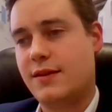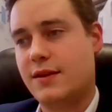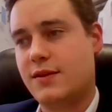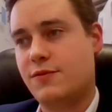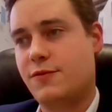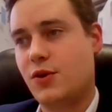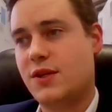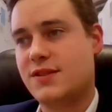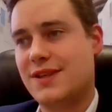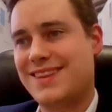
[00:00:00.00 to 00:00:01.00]
think the
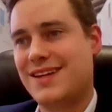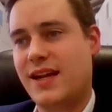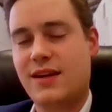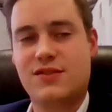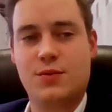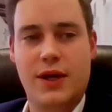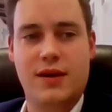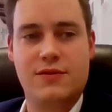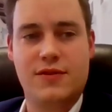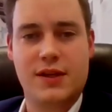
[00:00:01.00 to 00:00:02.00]
focus in the next
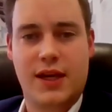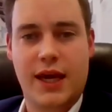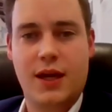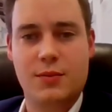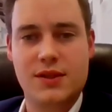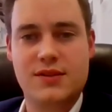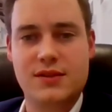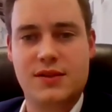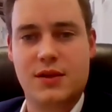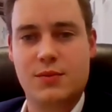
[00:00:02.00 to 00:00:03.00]
wave in cannabis
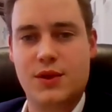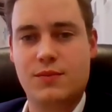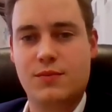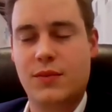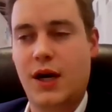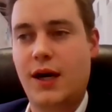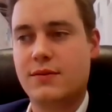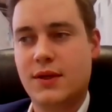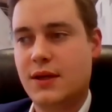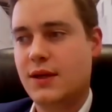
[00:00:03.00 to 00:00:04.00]
is going to be not
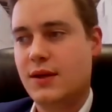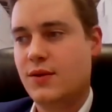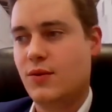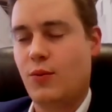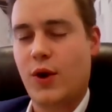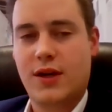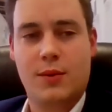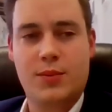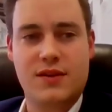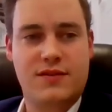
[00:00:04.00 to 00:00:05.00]
what
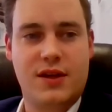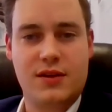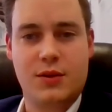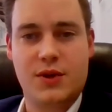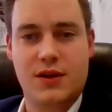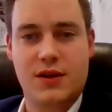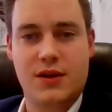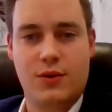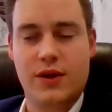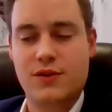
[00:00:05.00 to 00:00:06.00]
company is telling the biggest
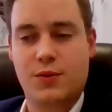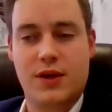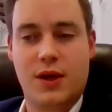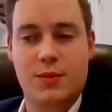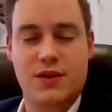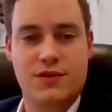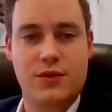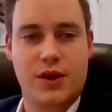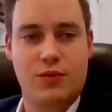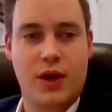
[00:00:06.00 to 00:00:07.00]
story, it's what company is
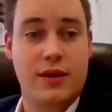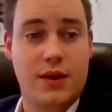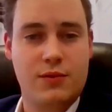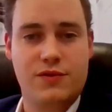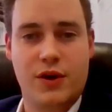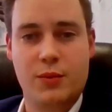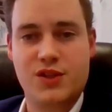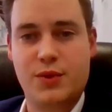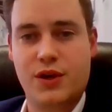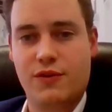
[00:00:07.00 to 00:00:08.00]
doing it right. And that will very
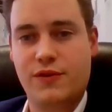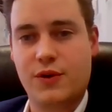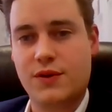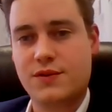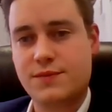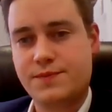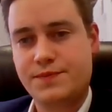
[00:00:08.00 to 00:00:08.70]
much be our focus.